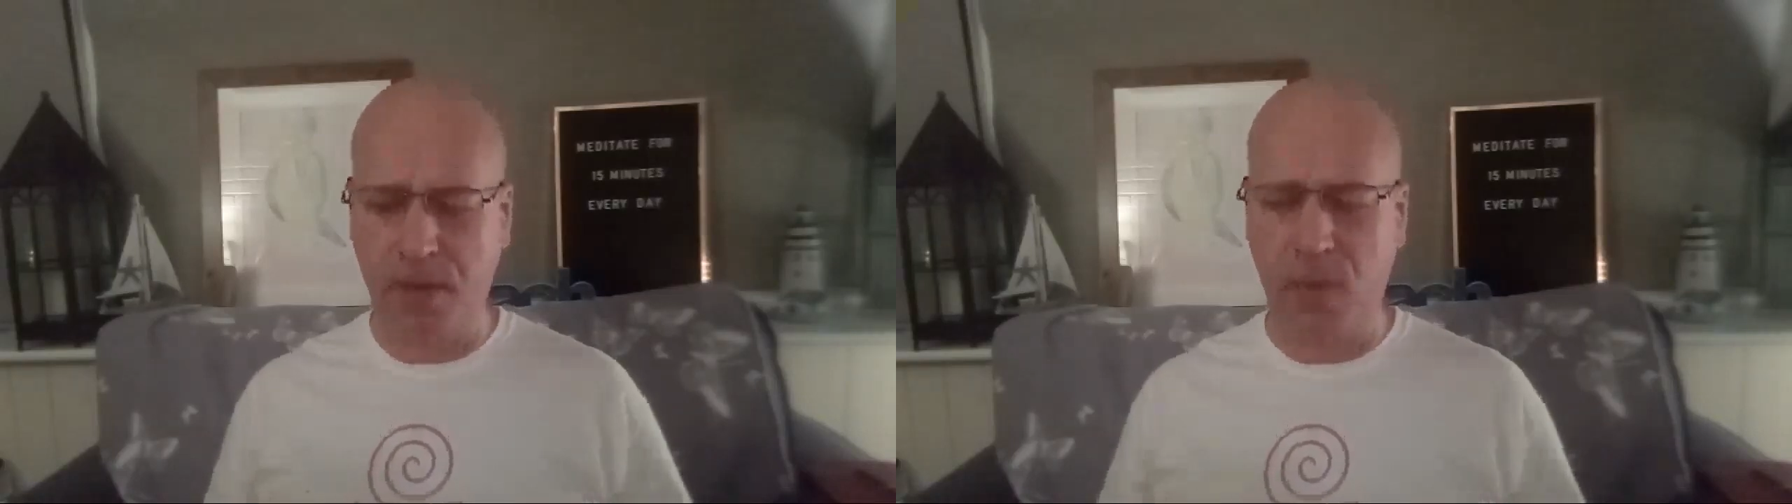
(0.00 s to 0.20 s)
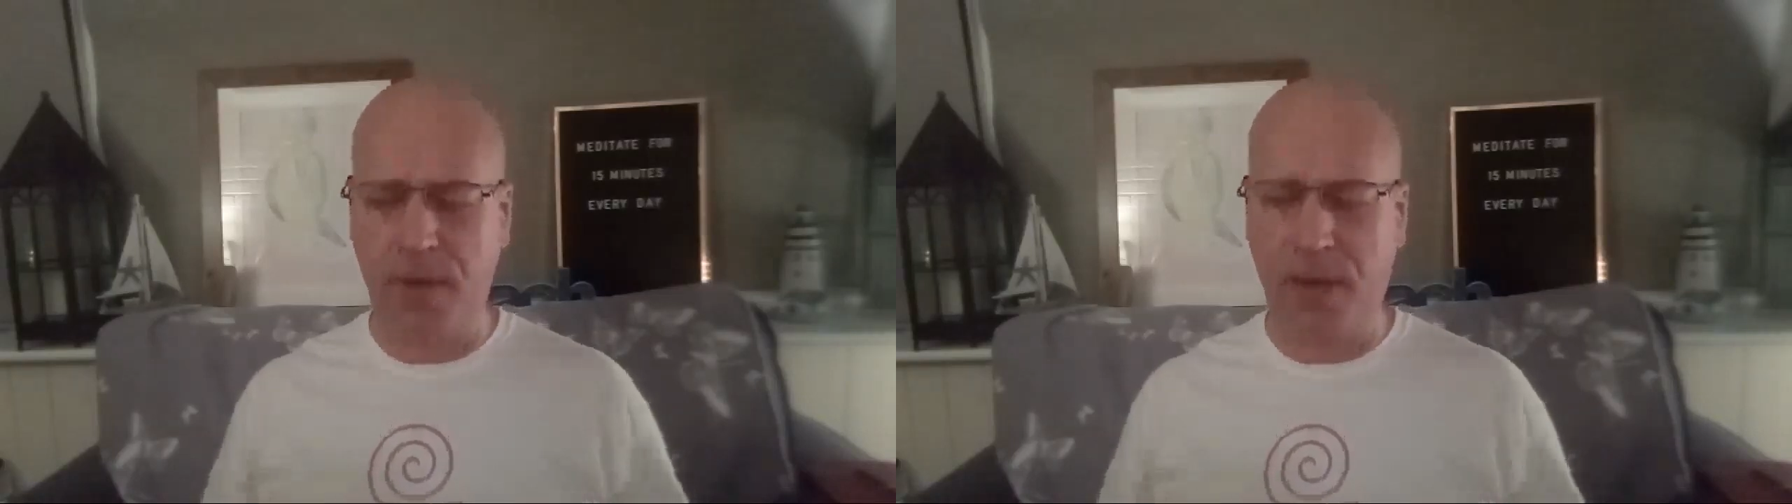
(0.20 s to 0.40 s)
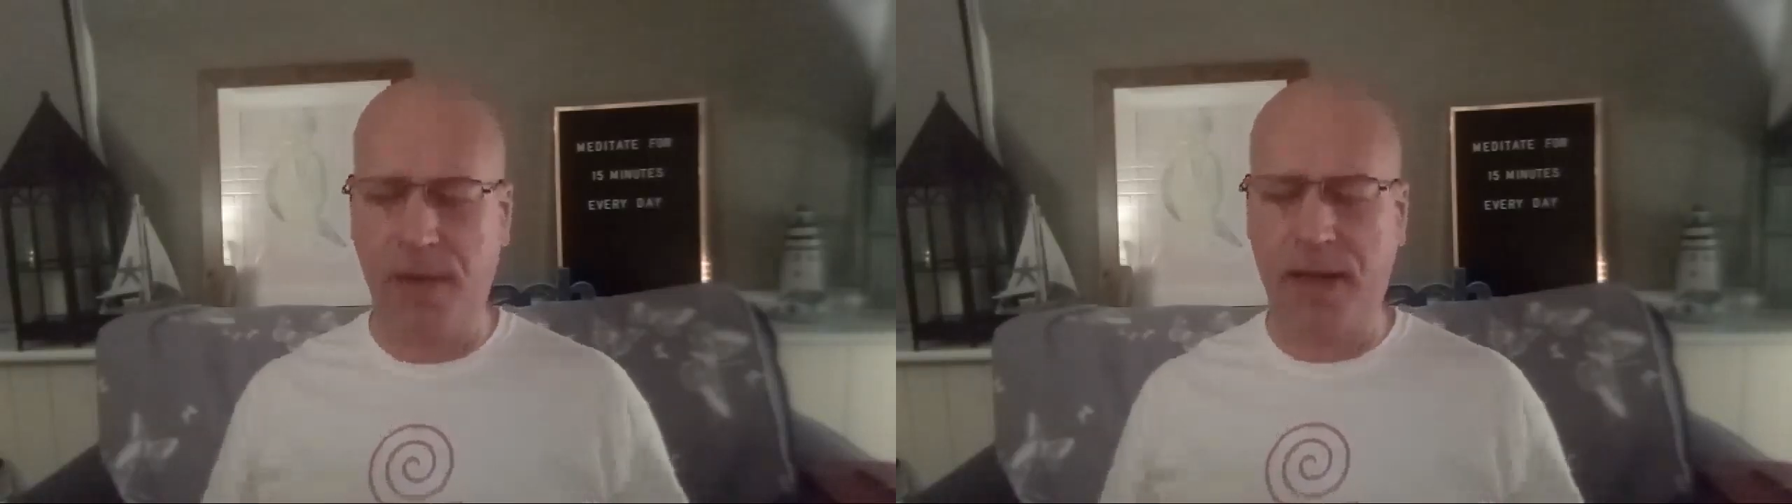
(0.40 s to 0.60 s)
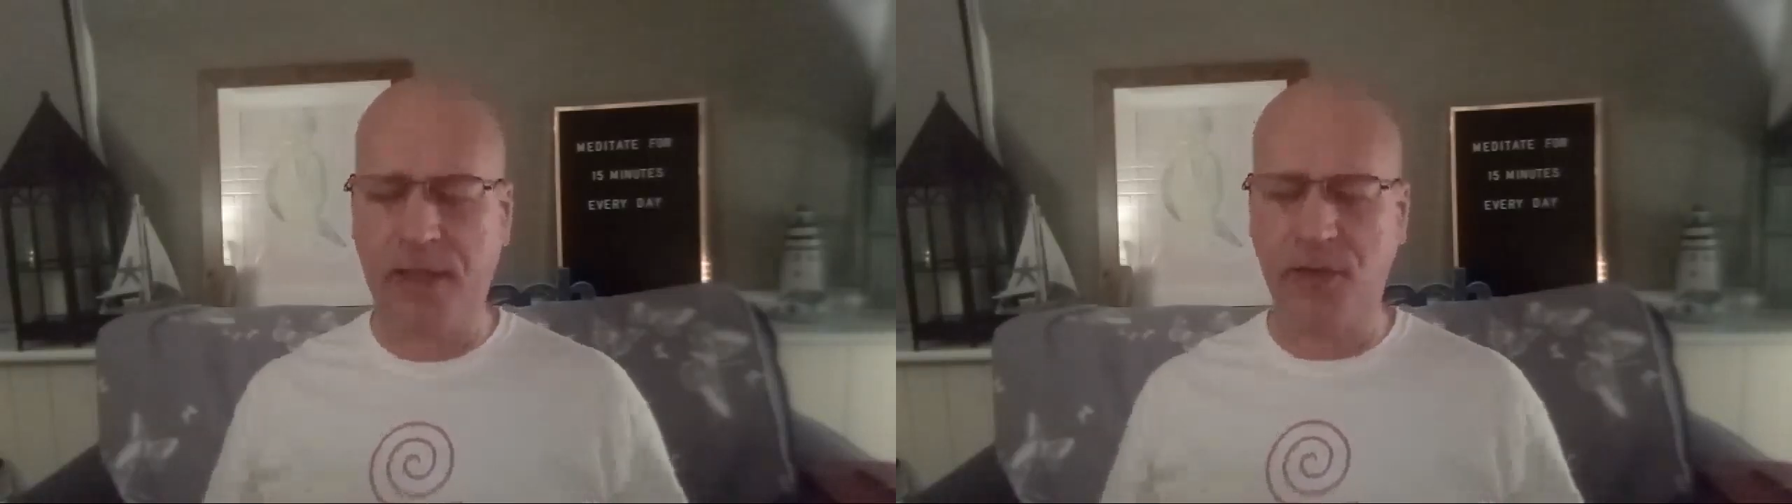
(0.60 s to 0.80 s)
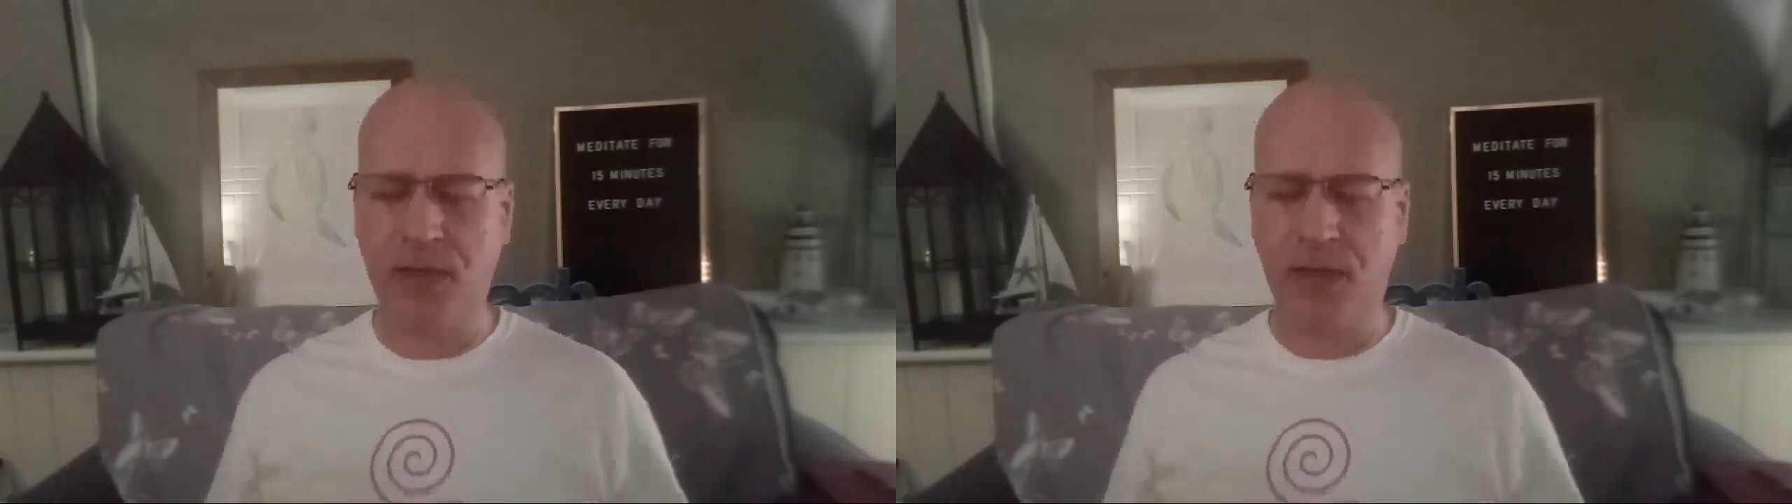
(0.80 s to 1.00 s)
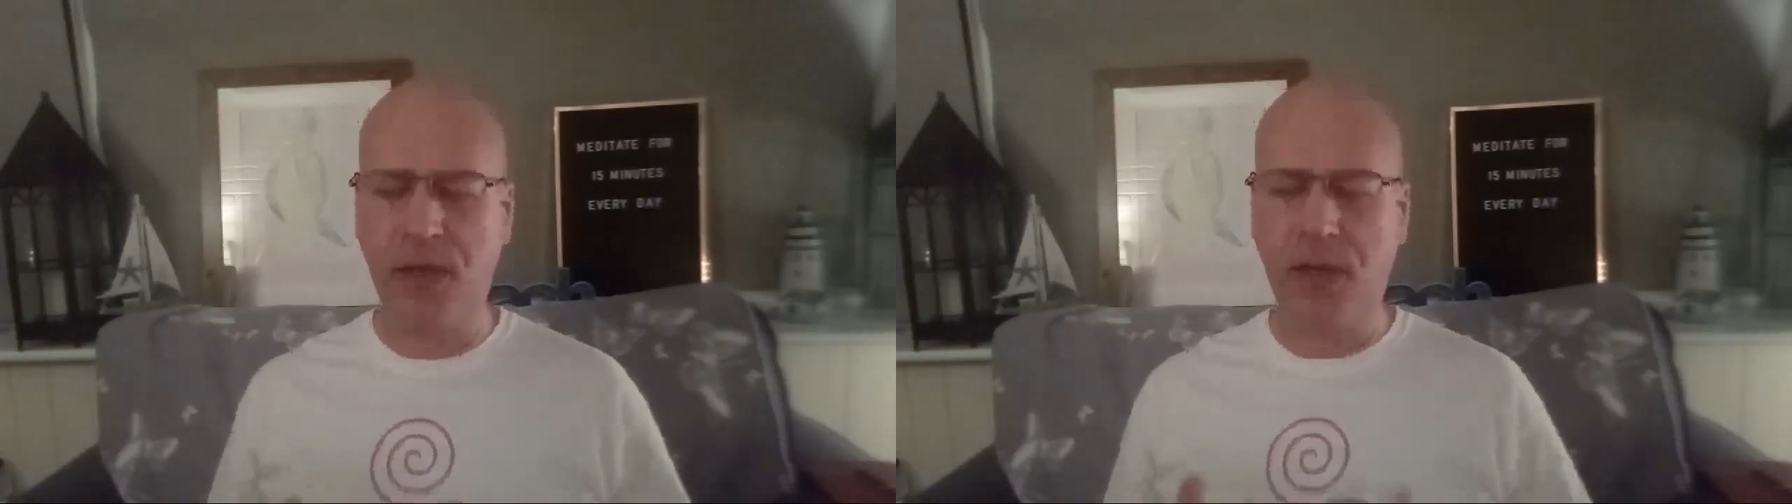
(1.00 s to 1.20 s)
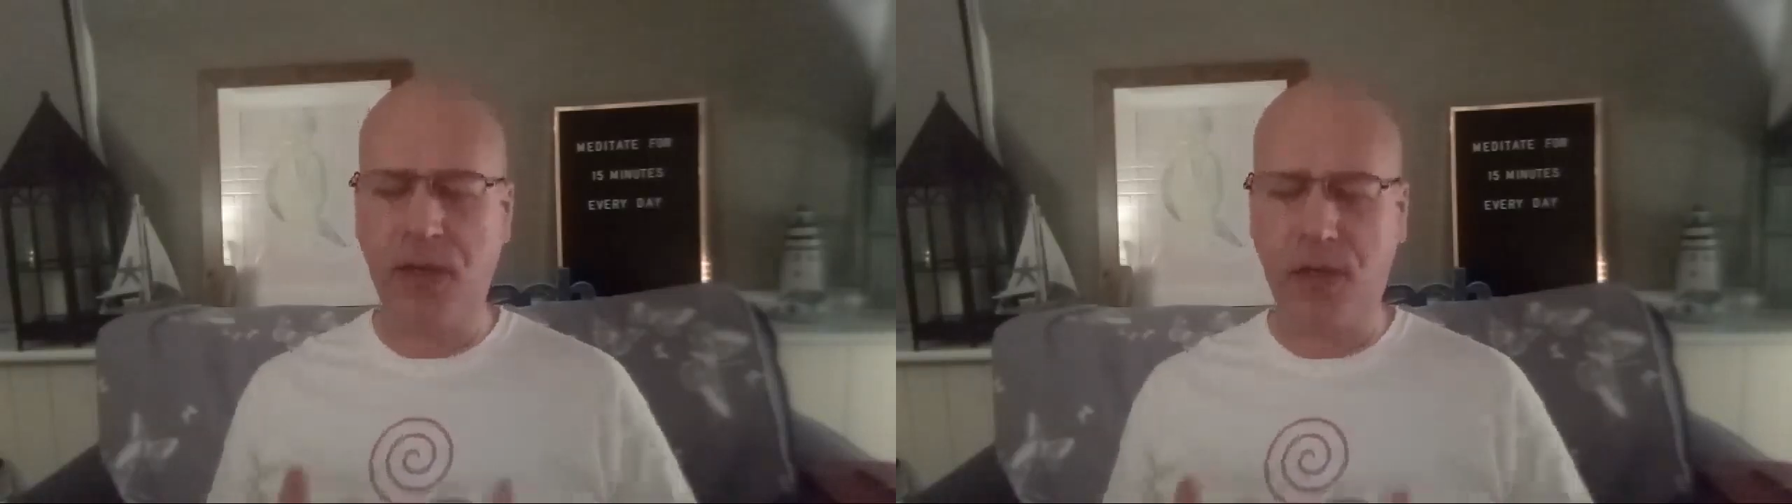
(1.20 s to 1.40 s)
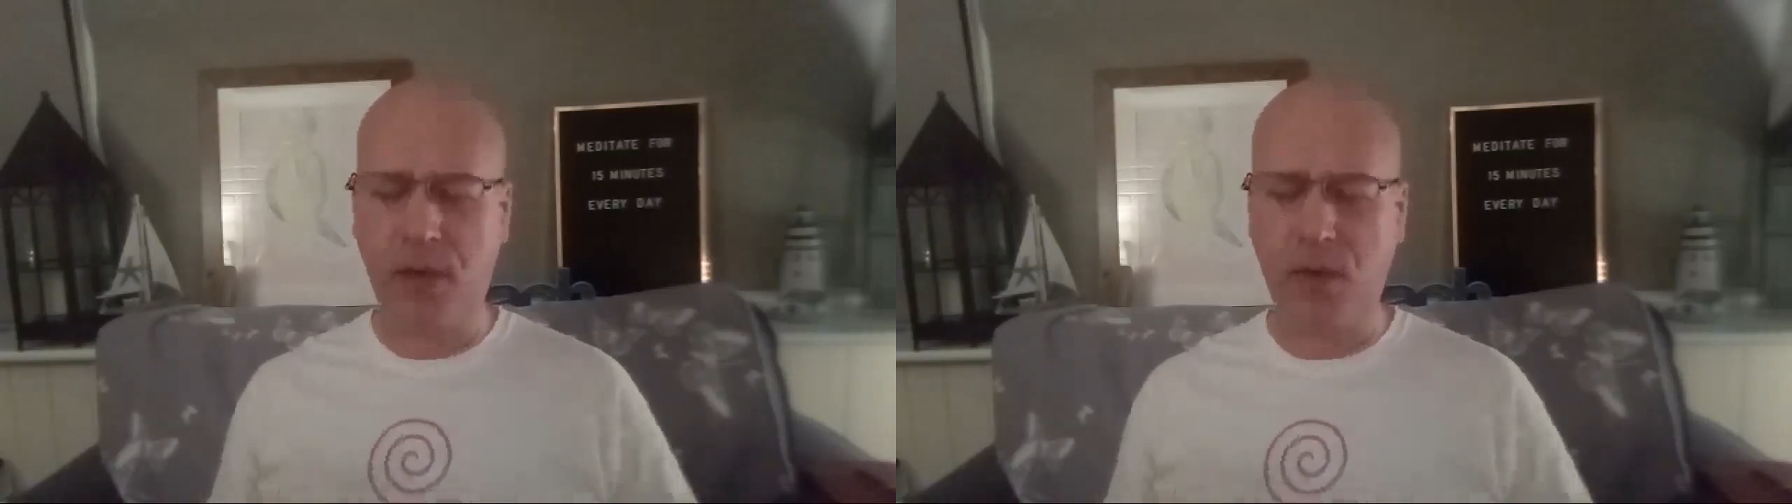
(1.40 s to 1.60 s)
without actually
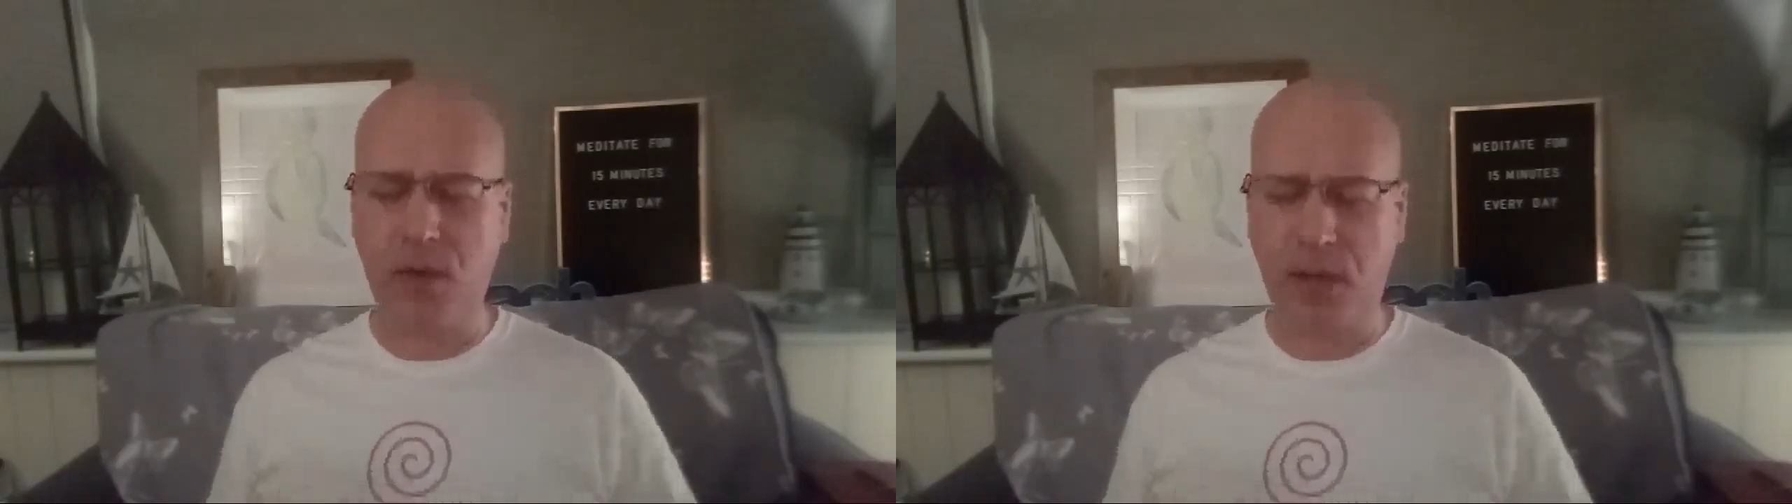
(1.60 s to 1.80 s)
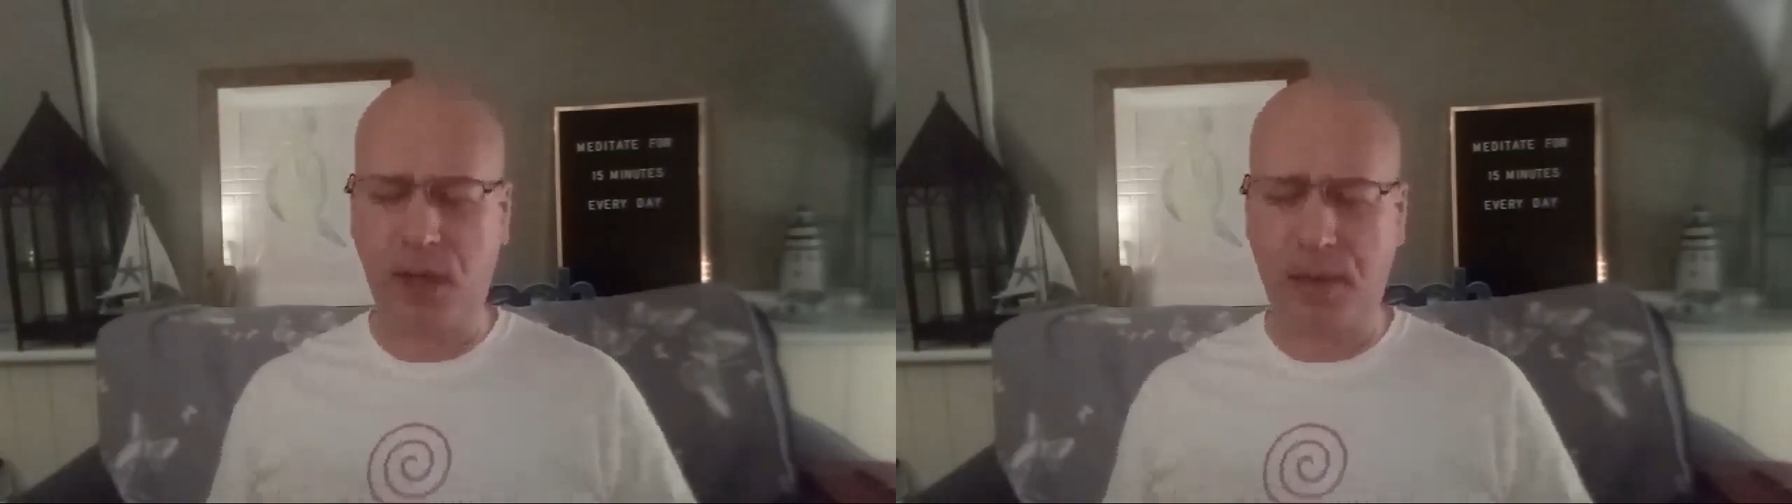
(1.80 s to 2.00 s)
using